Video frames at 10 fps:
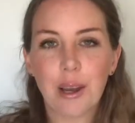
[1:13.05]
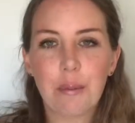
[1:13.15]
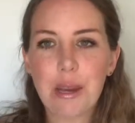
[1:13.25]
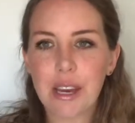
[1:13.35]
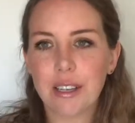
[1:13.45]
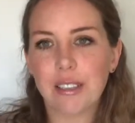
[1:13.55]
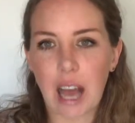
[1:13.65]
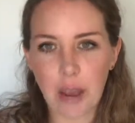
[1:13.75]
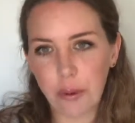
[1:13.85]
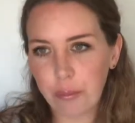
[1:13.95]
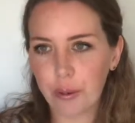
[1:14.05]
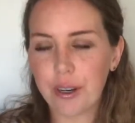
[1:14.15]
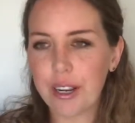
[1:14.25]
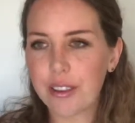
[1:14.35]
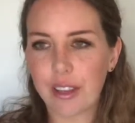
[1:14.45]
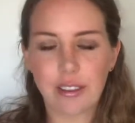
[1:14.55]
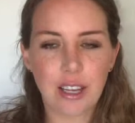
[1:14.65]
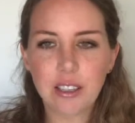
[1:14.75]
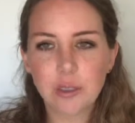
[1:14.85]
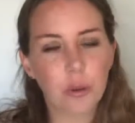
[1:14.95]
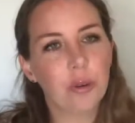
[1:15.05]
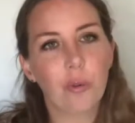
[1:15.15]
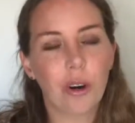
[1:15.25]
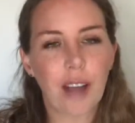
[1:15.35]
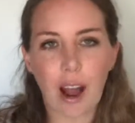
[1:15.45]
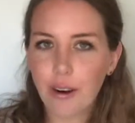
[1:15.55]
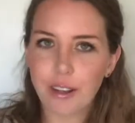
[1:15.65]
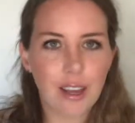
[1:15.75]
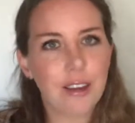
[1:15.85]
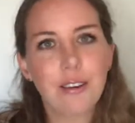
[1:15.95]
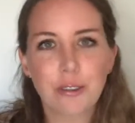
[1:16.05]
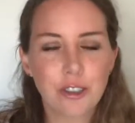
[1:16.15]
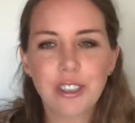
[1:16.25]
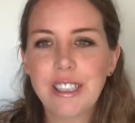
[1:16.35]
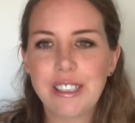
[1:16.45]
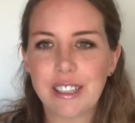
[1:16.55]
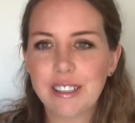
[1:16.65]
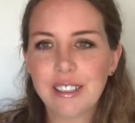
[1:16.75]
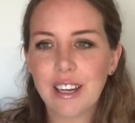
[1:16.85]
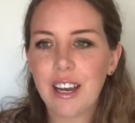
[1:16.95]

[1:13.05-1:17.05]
because I would predict that things wouldn't work out, and they usually didn't.